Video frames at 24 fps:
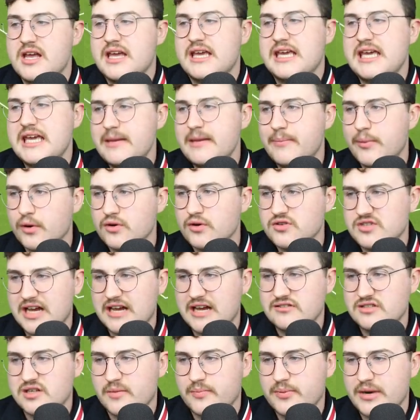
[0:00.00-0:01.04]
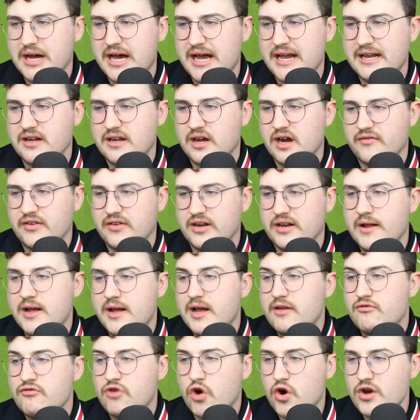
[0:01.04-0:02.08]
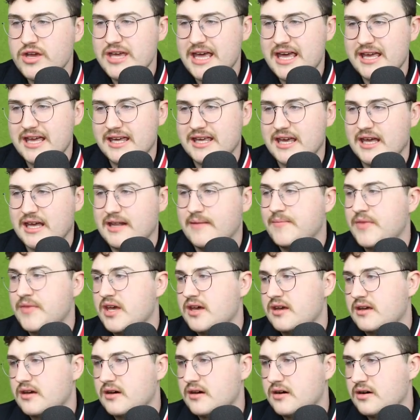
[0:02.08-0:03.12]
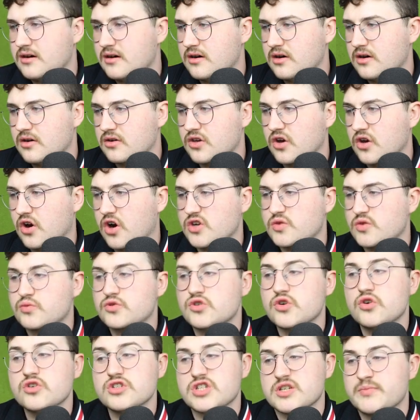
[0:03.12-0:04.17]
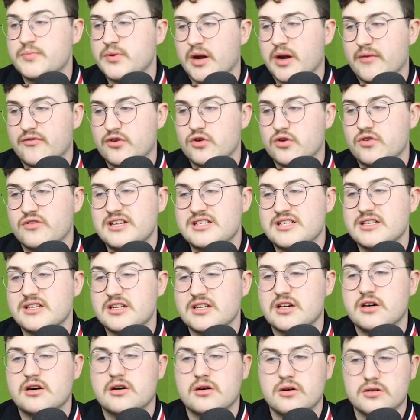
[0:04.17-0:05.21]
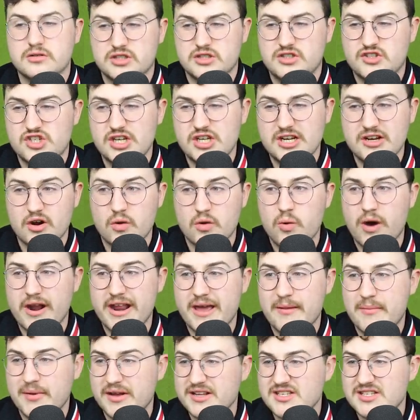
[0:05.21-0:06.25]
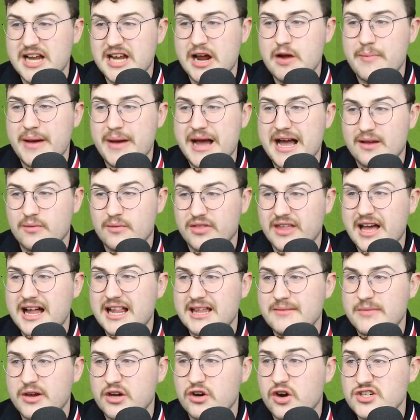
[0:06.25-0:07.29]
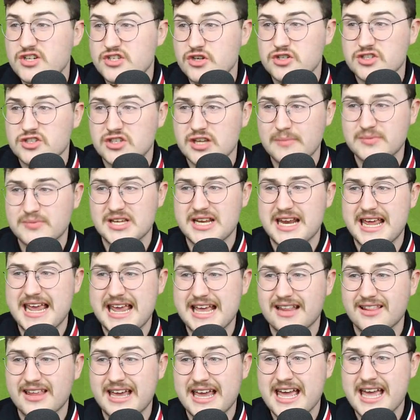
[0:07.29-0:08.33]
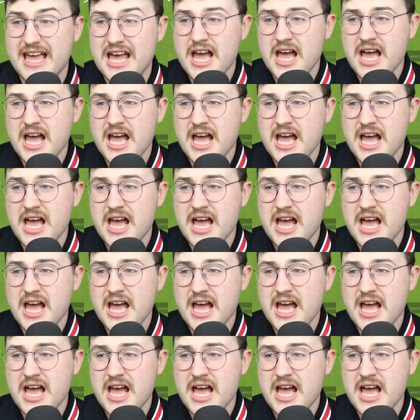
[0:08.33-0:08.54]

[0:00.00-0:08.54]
He bowls it out to Brian Irvine. Roy Aitken. Oh God, don't just put it up for no reason. Oh, Shearer won it, but it's now back with Ali McCoy, who slips in Heatley.